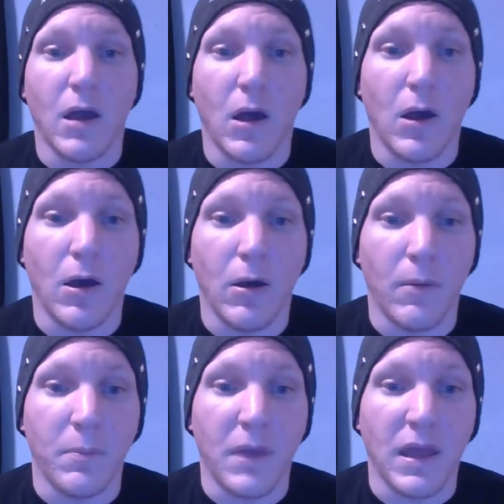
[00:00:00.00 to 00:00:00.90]

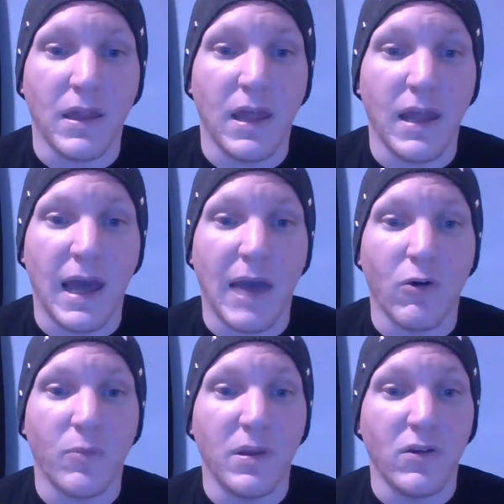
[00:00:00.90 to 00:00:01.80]
And then I
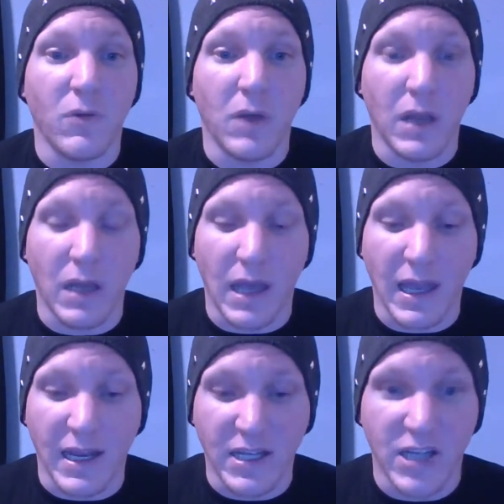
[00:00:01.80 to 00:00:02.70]
will be doing
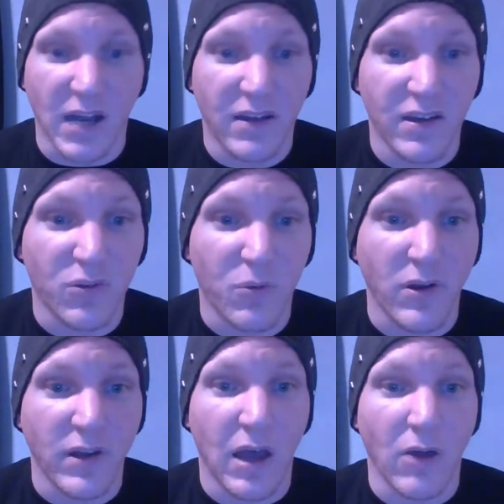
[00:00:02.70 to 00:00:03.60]
a Genesis
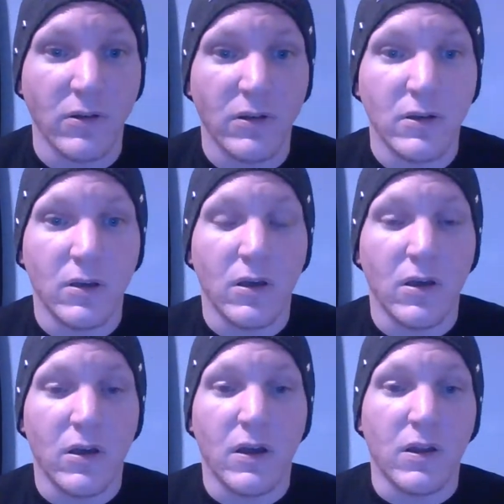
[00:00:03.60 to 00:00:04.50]
rundown
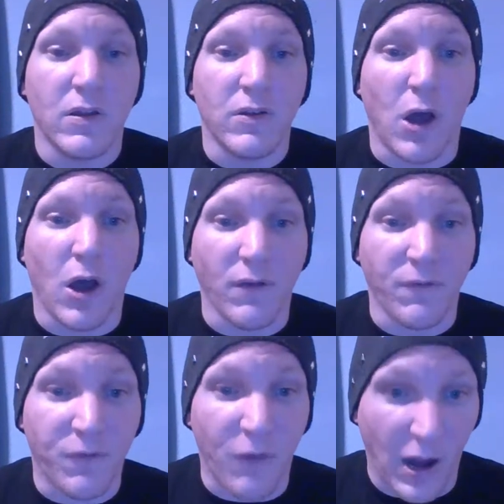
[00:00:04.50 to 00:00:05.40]

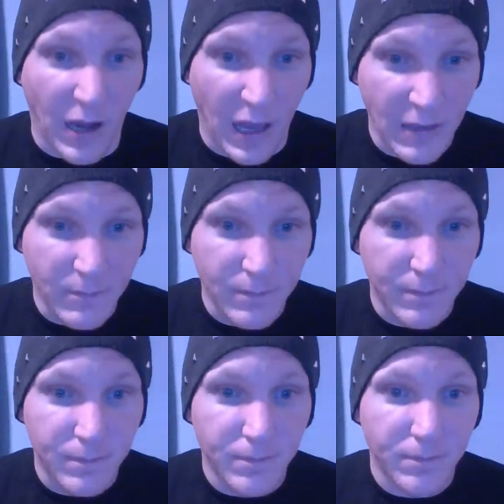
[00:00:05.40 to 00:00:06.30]
on Friday,
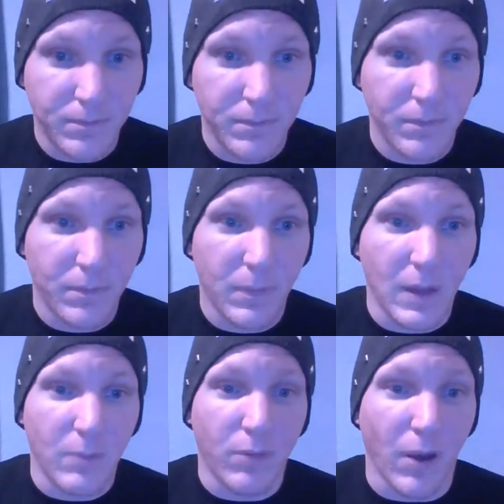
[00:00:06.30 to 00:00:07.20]

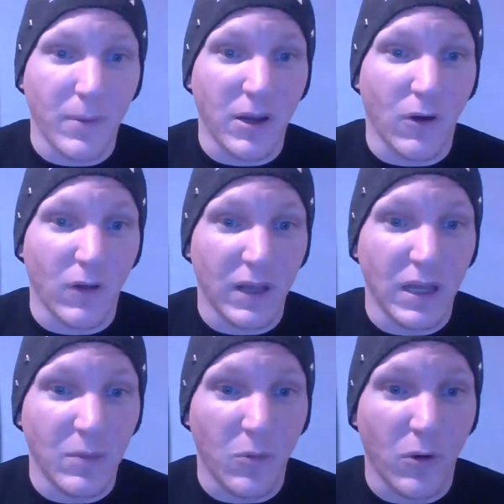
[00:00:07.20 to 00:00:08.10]
probably
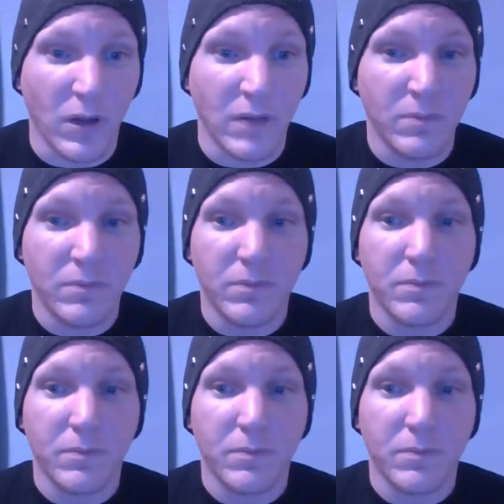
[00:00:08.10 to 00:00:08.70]
early in the morning.